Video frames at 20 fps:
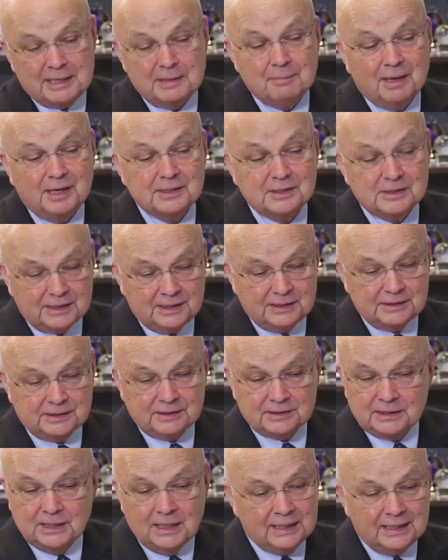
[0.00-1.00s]
my sense
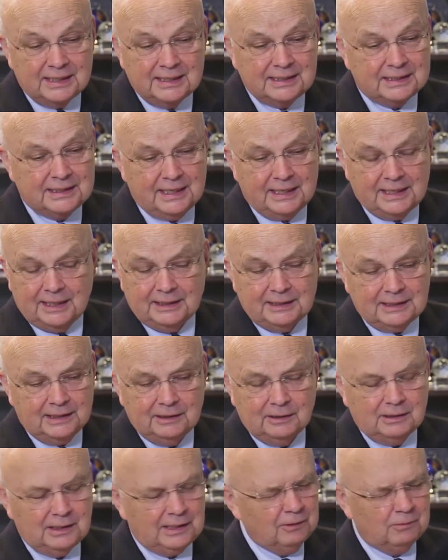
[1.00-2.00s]
is, and again, I
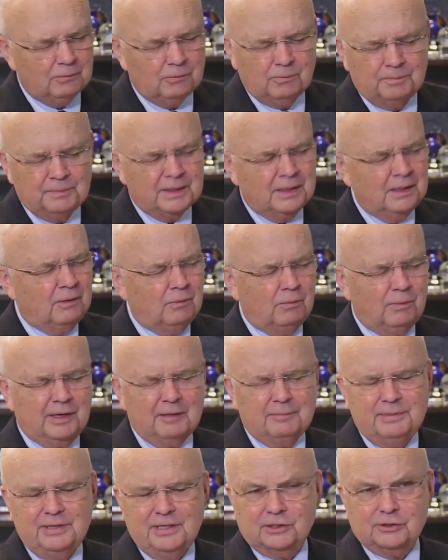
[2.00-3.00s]
don't
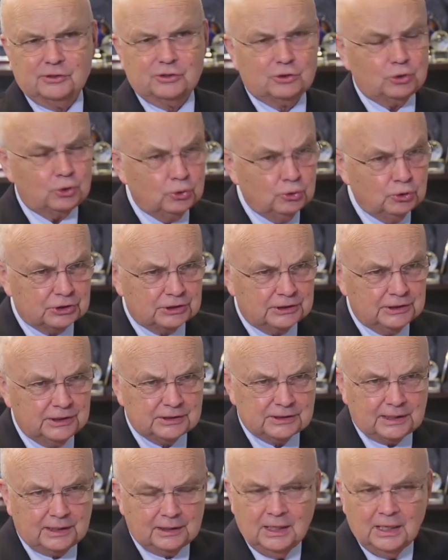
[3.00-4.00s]
want to be
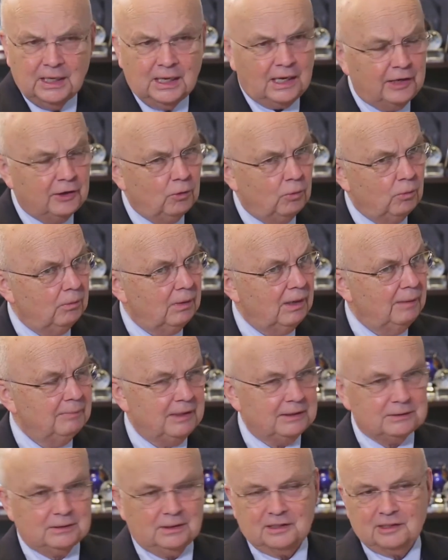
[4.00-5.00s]
exclusionist.
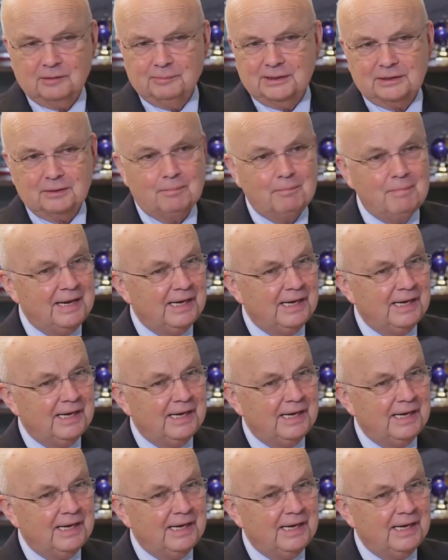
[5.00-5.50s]
I'm not talking about the